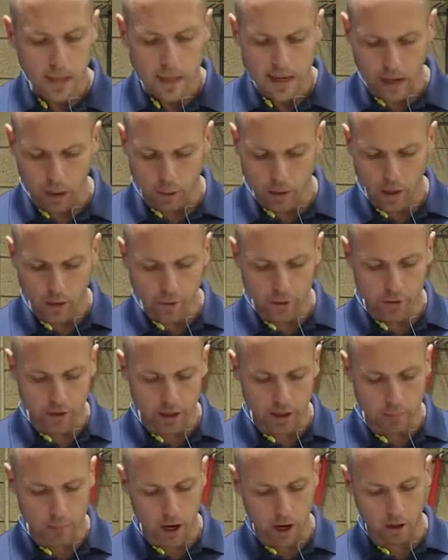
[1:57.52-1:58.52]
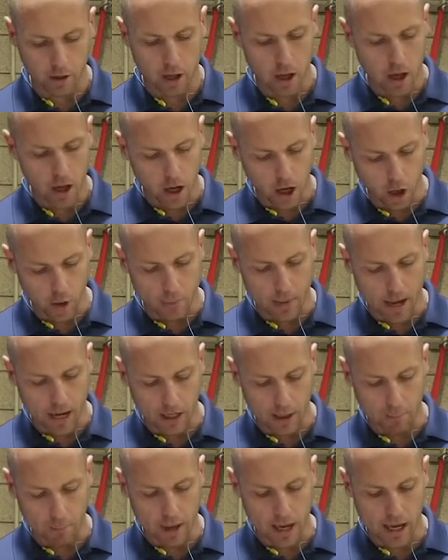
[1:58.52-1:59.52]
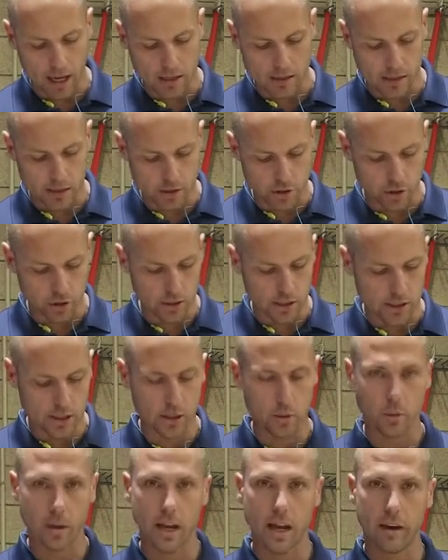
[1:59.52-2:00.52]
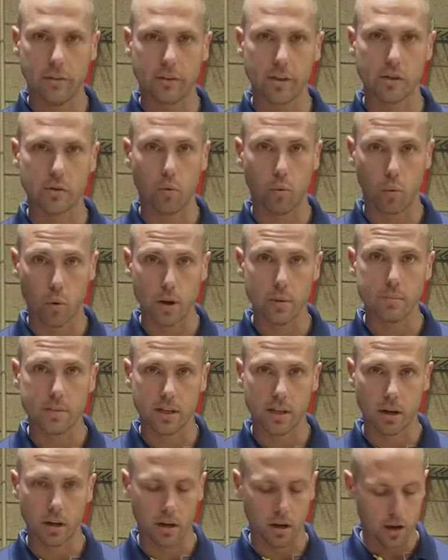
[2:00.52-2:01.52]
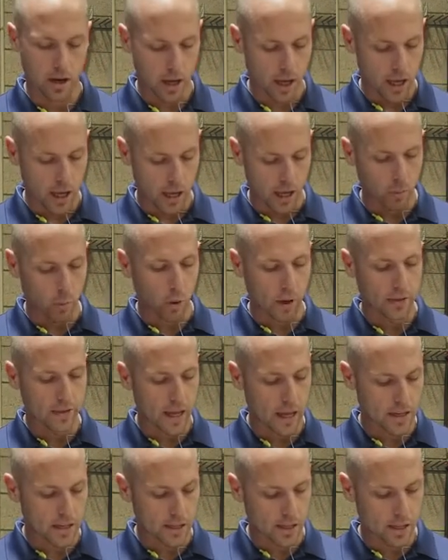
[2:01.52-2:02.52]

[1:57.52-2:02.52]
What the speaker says: Now, another thing about our backup pads is you can see we have these ribs here. And what that